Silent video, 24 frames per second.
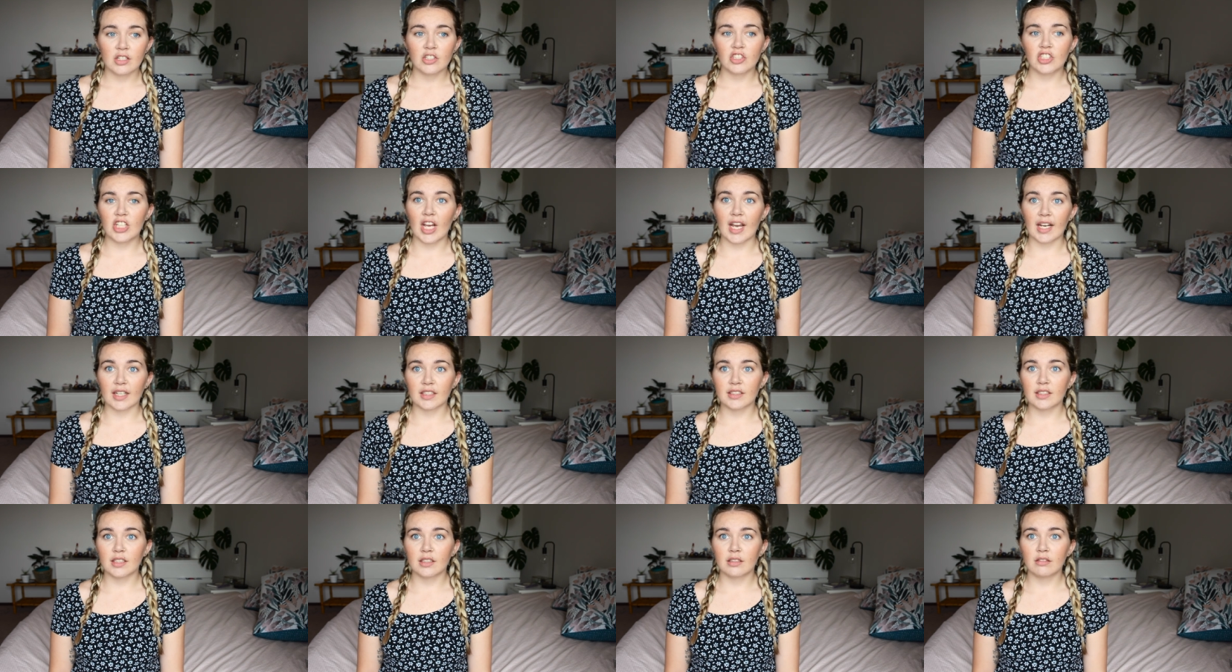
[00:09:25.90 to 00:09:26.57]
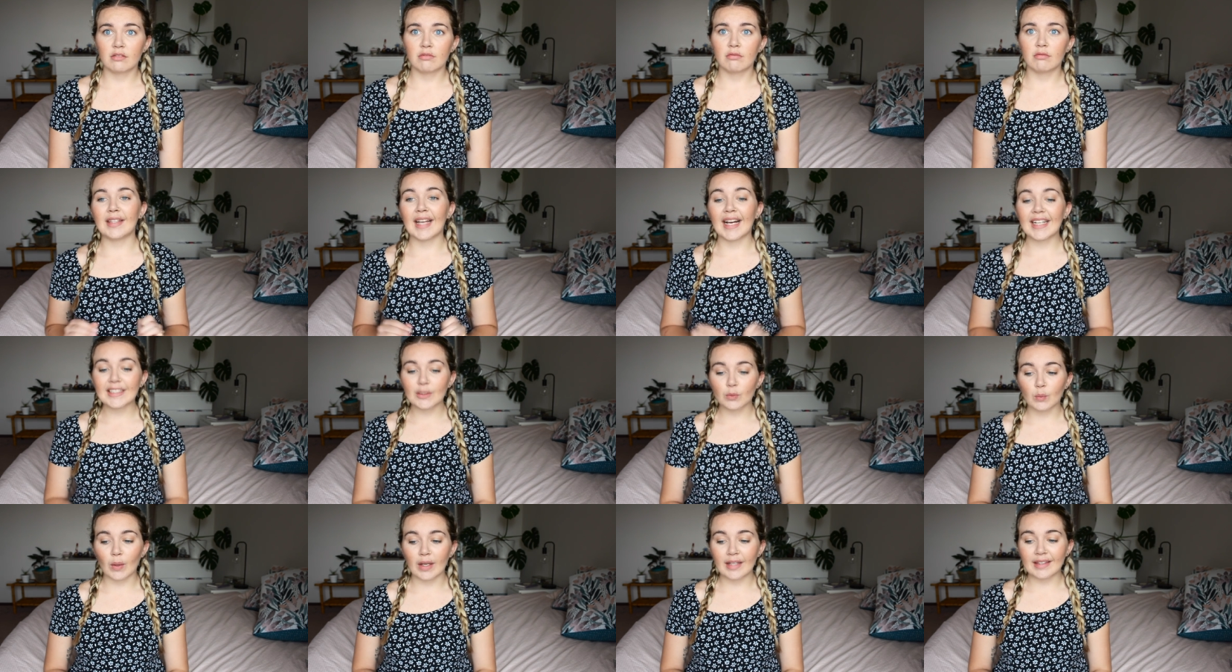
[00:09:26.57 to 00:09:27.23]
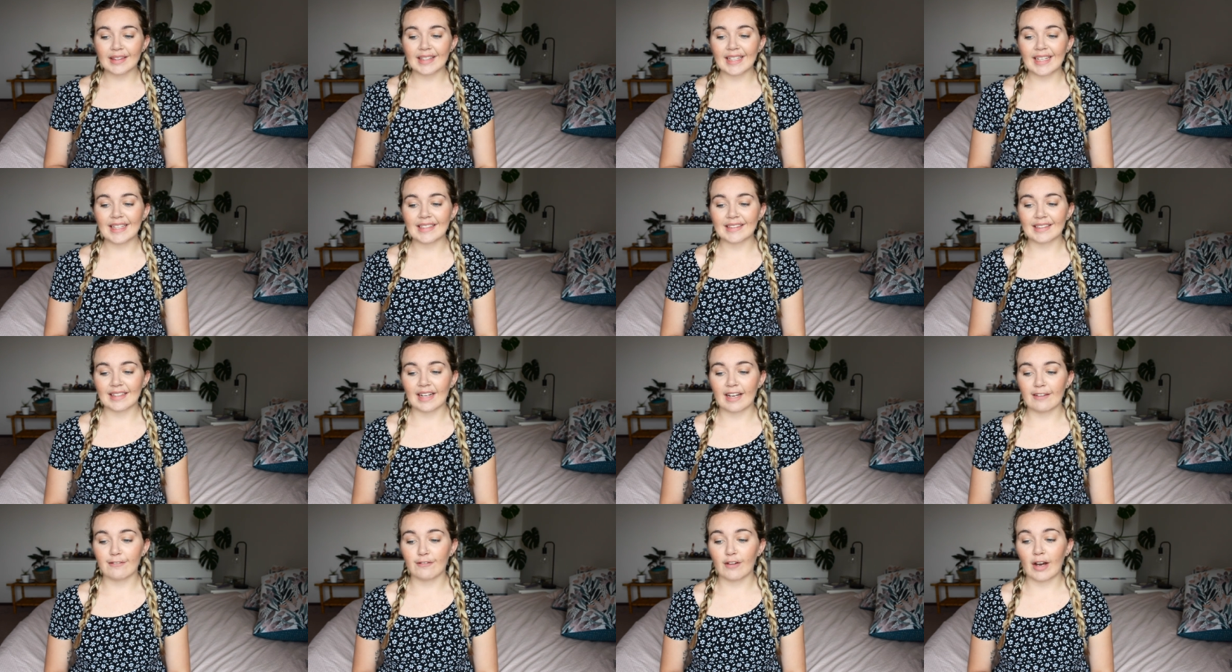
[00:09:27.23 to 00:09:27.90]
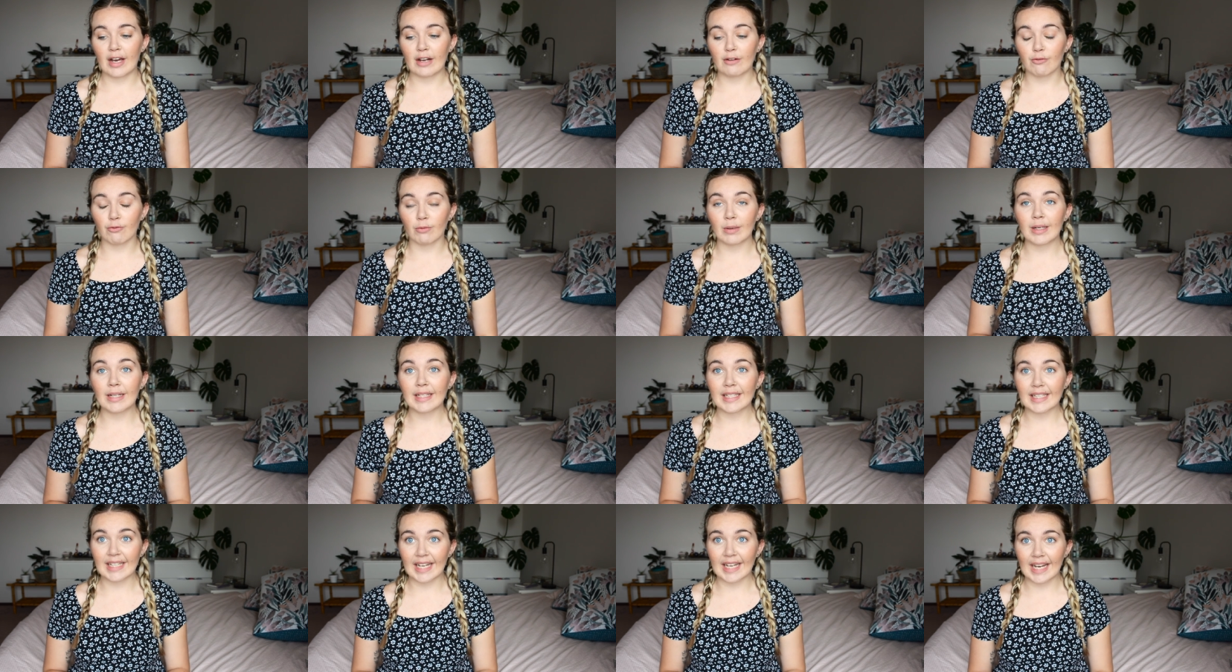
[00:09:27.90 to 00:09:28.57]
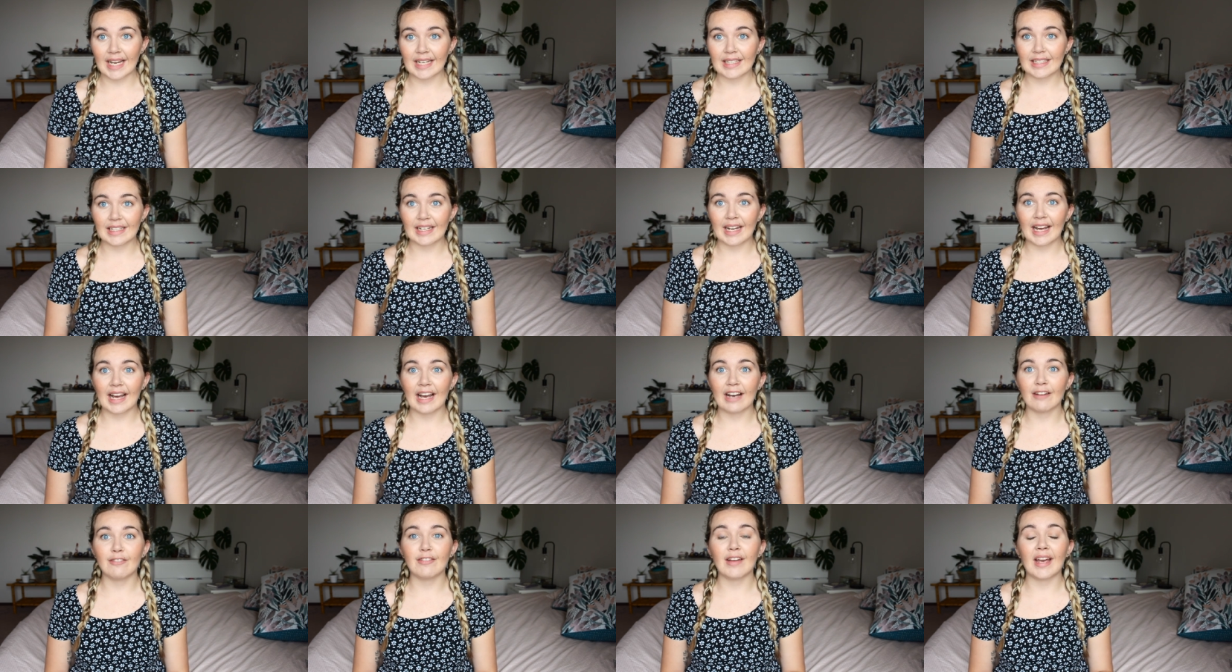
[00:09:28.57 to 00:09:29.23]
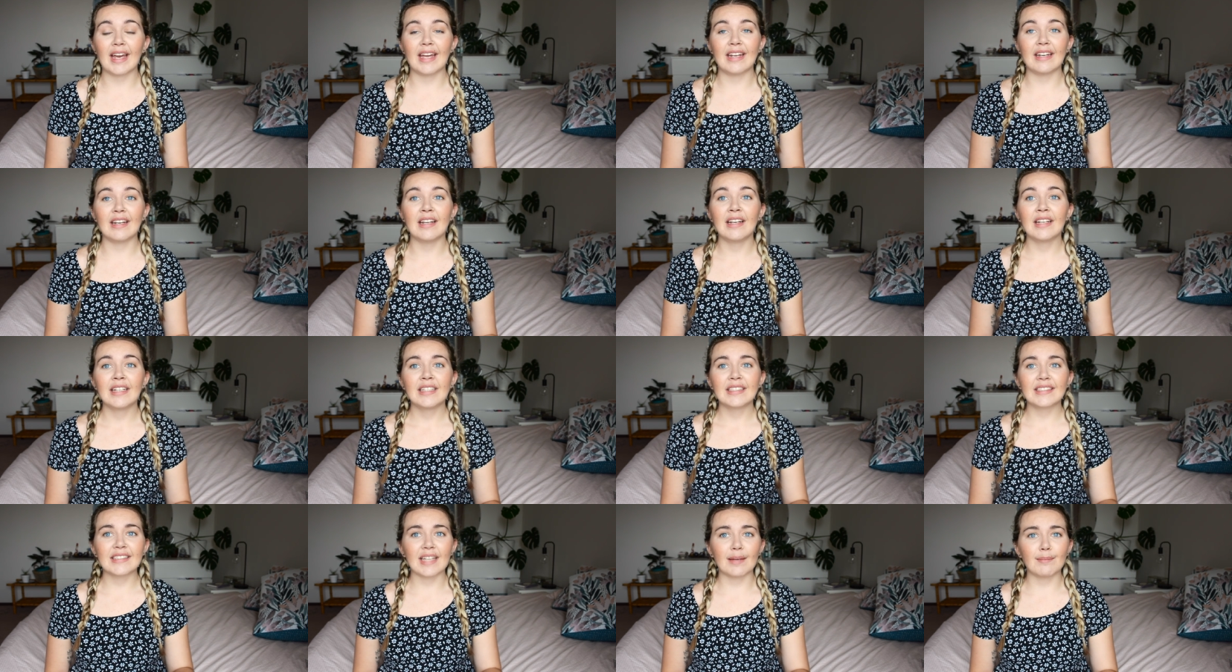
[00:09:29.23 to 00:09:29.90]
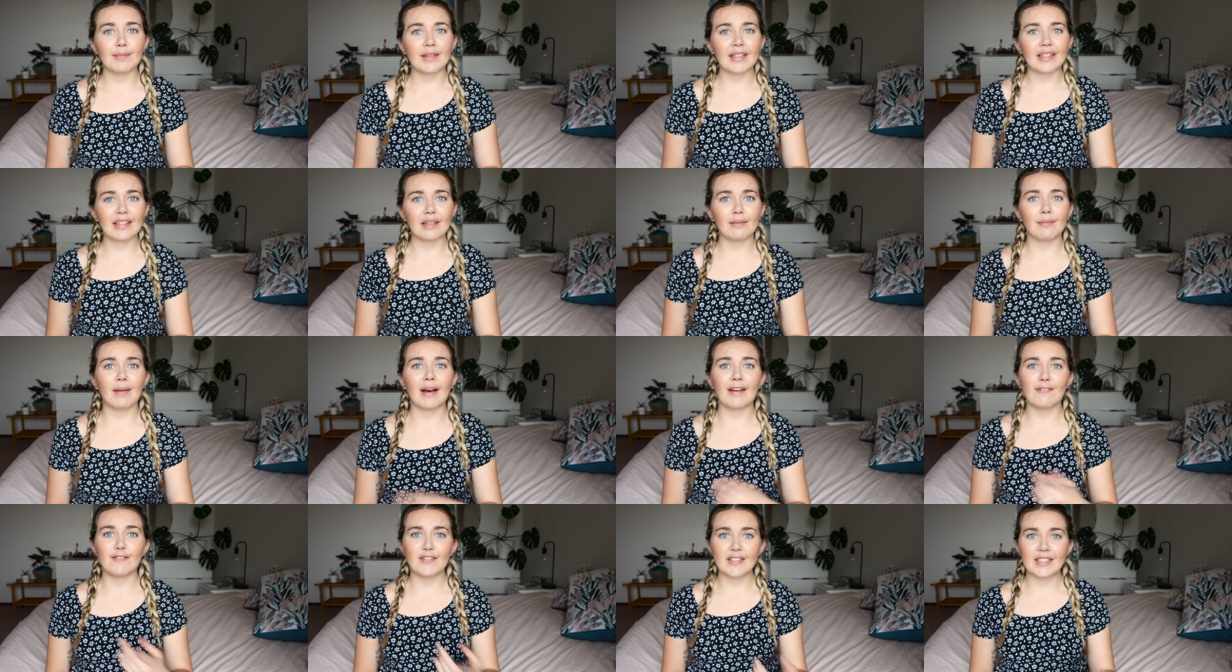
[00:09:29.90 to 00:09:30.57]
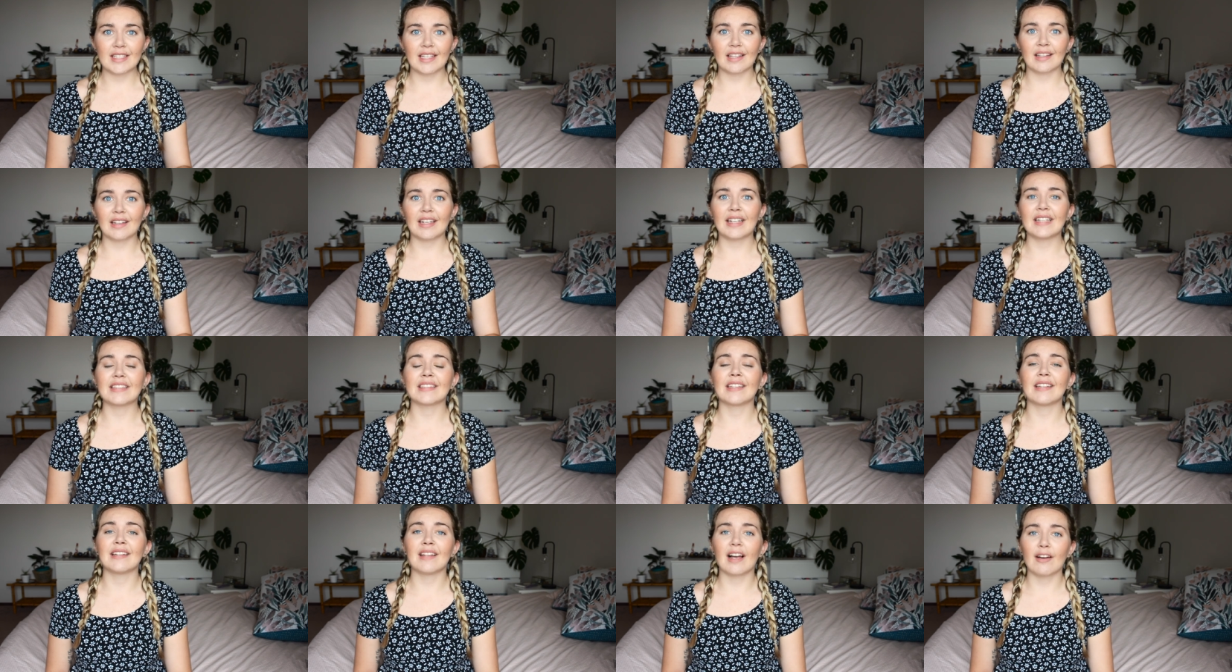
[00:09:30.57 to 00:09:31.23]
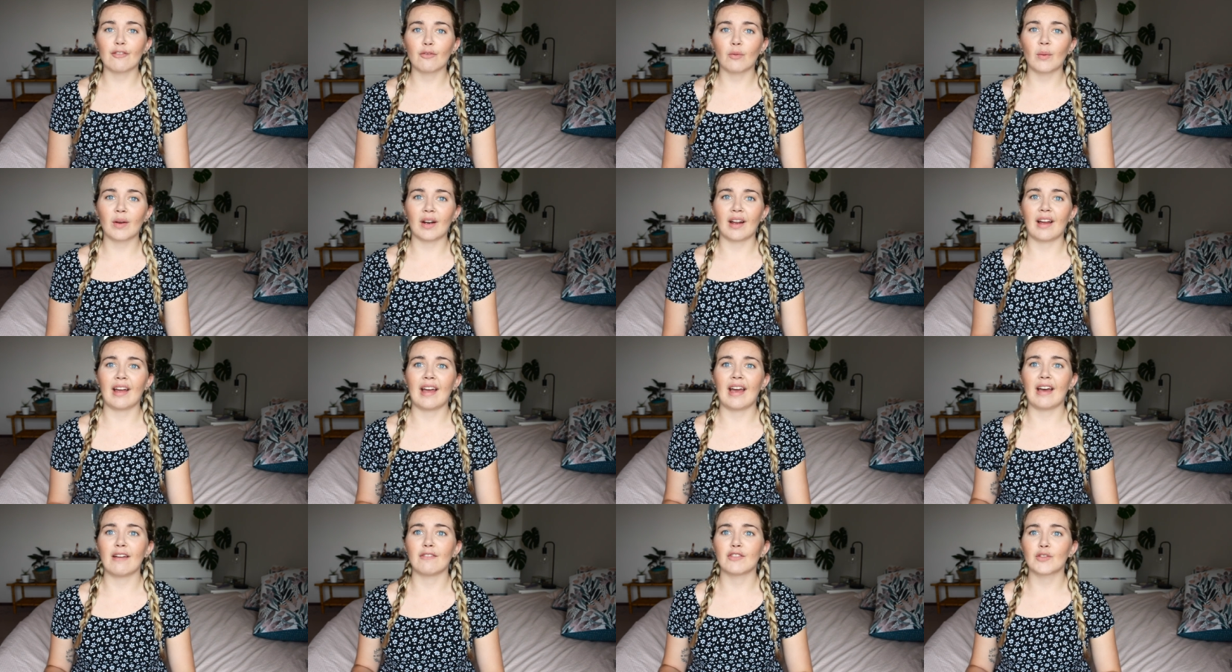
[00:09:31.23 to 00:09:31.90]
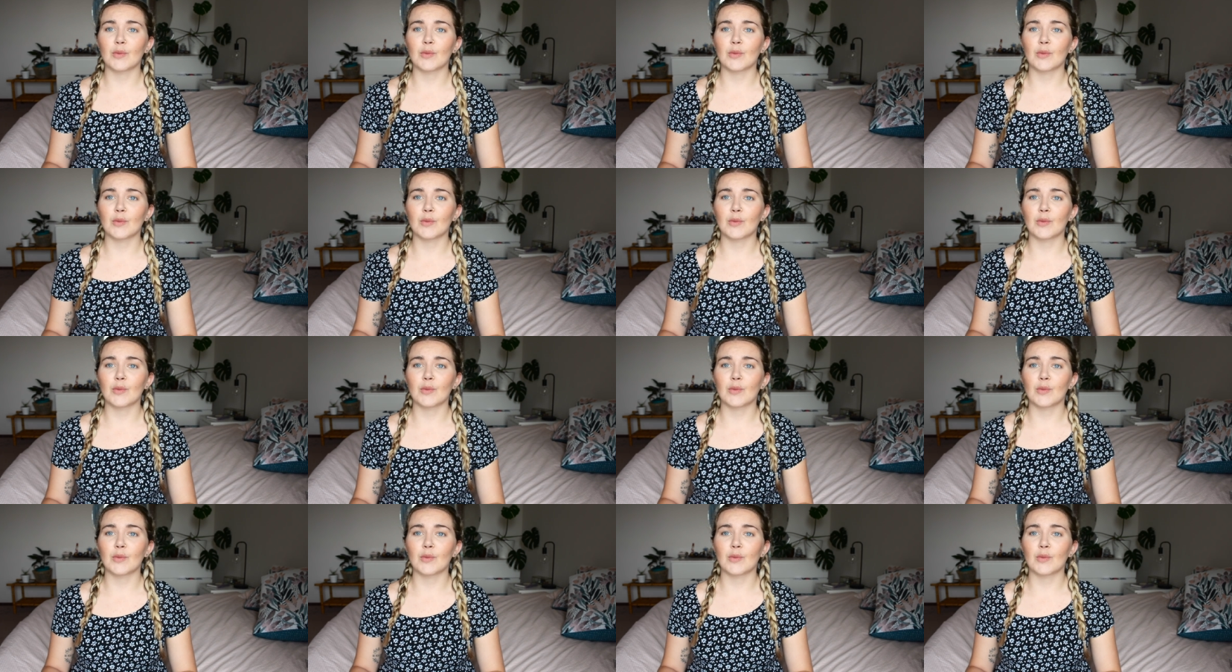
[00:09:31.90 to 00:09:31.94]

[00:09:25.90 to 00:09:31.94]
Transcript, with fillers: checked. That's one thing that I find really handy to have and something that my facilities love when I have.